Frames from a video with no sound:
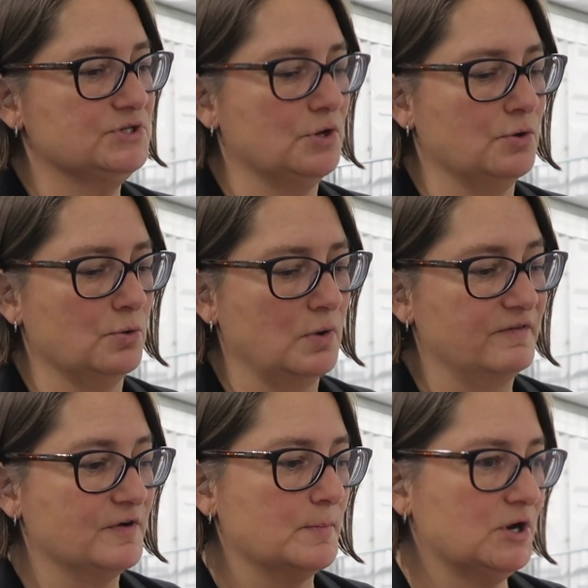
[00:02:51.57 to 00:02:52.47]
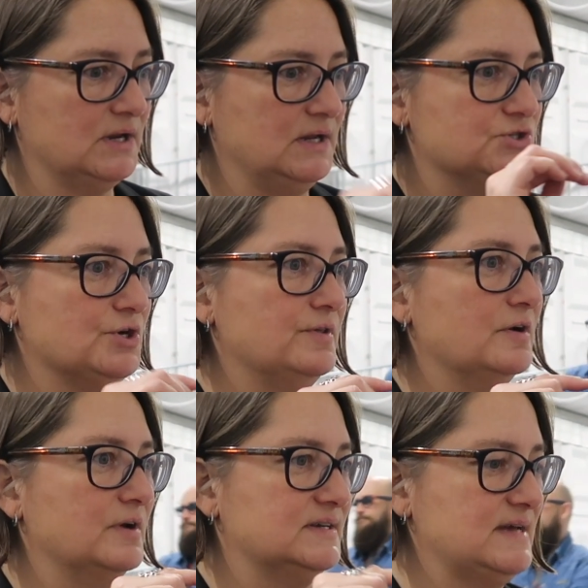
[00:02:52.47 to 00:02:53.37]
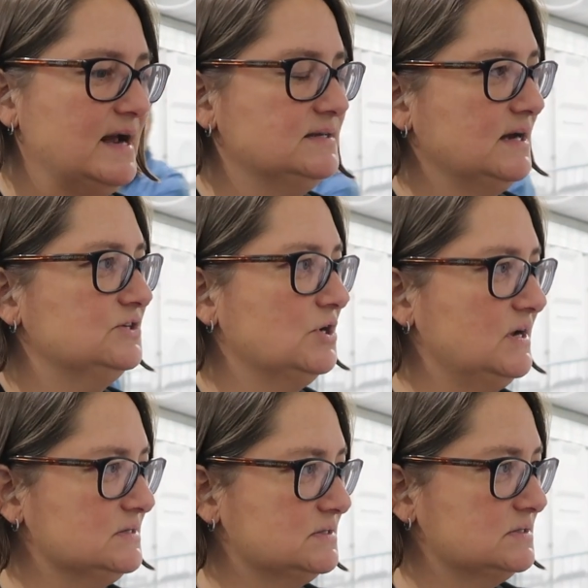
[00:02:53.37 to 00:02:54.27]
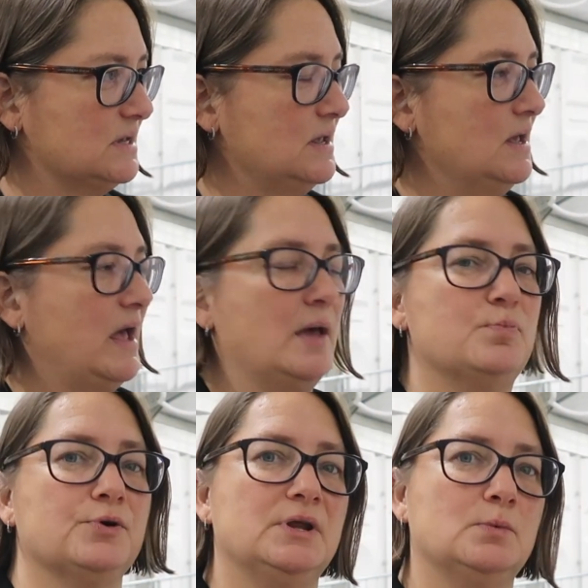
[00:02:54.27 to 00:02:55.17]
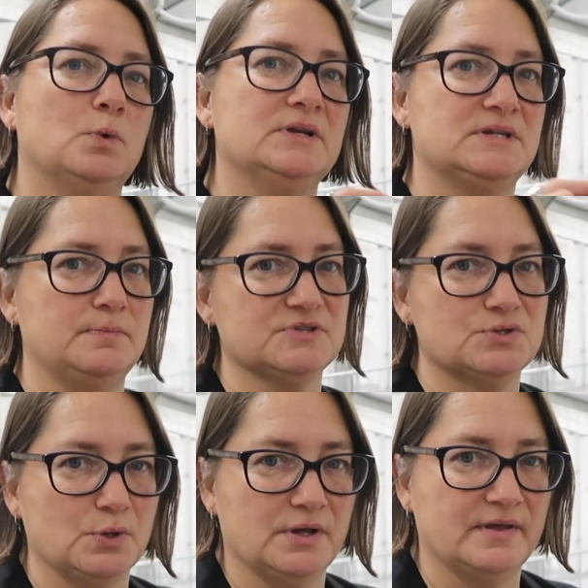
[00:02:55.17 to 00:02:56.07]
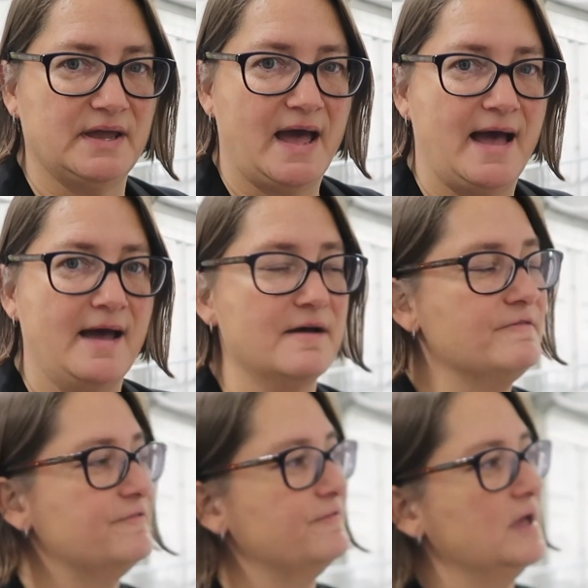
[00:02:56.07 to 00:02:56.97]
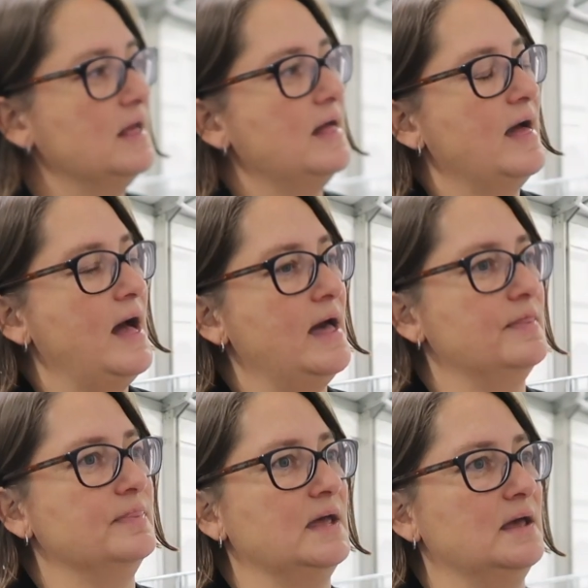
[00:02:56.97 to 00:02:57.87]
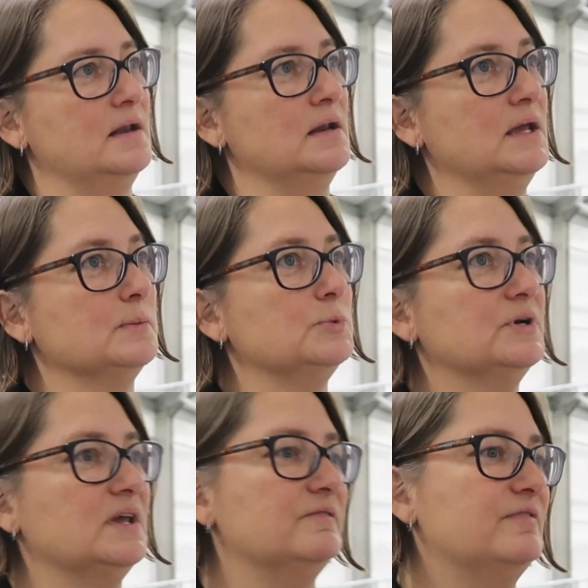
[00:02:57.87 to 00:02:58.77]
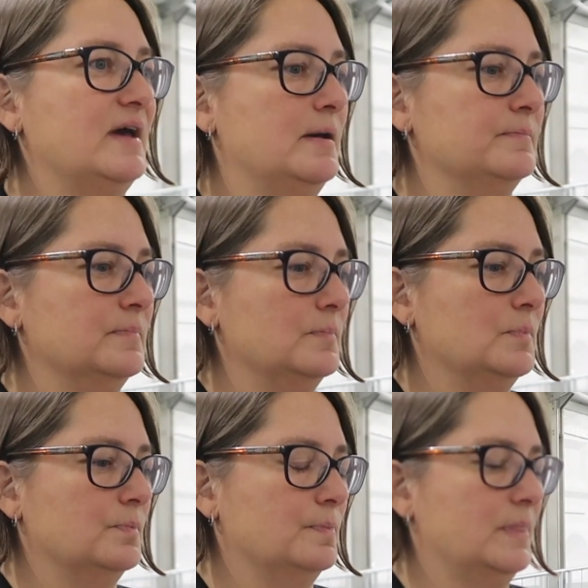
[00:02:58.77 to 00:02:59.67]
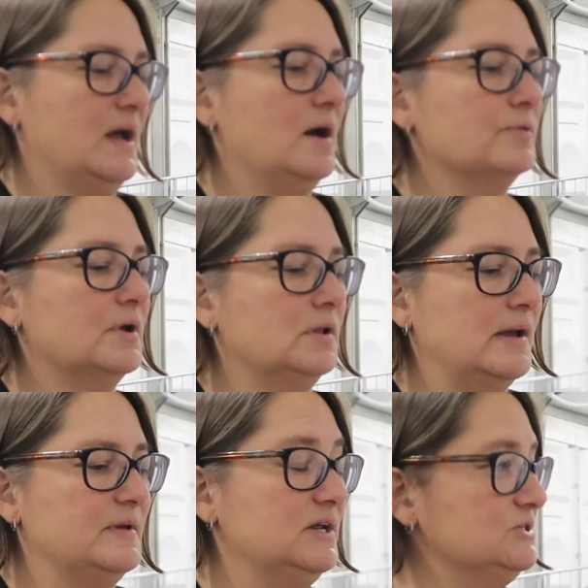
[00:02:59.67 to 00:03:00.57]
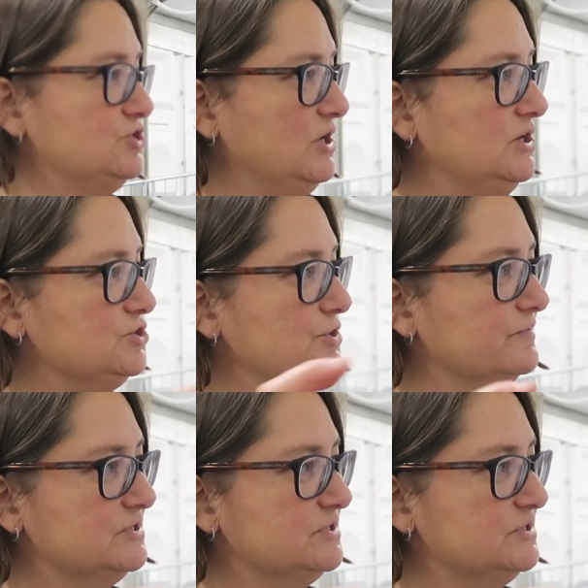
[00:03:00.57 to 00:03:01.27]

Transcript: So a farmer can enter their exact address and put in what type of soil they have, and then it will give them how the climate has changed over